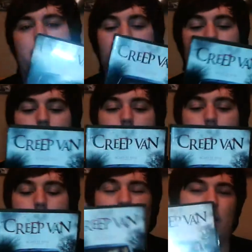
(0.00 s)
but I
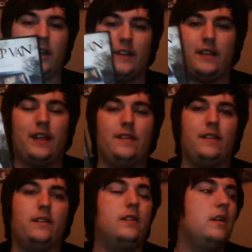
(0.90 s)
got it an 18.
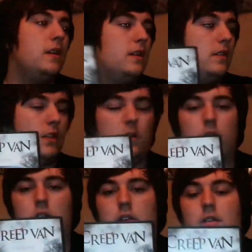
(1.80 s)

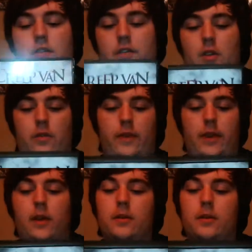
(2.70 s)
So go figure.